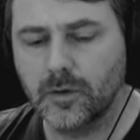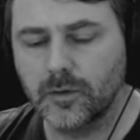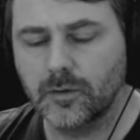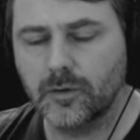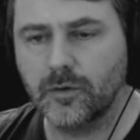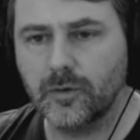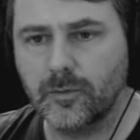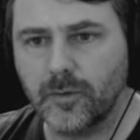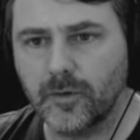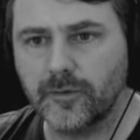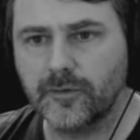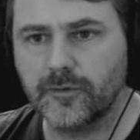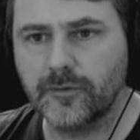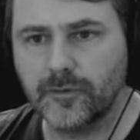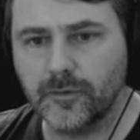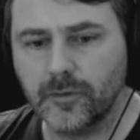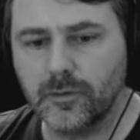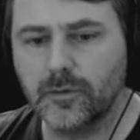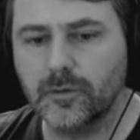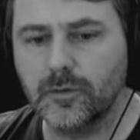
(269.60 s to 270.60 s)
2 by
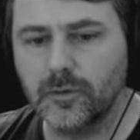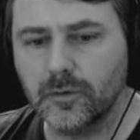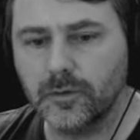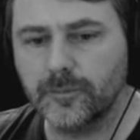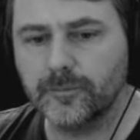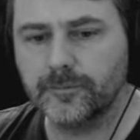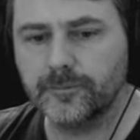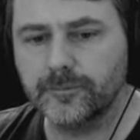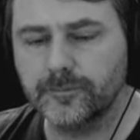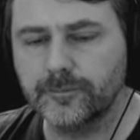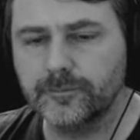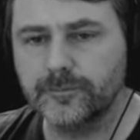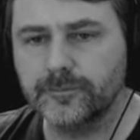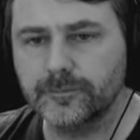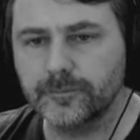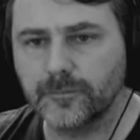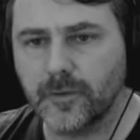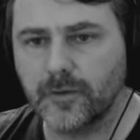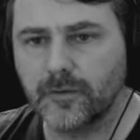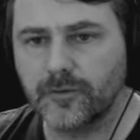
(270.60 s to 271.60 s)
4,
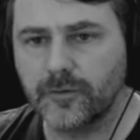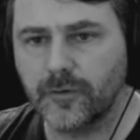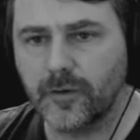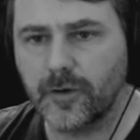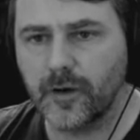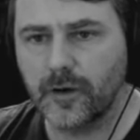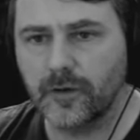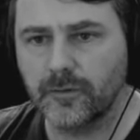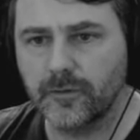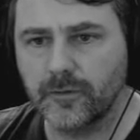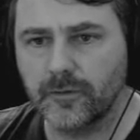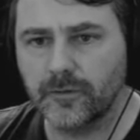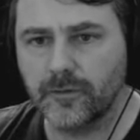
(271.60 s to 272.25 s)
5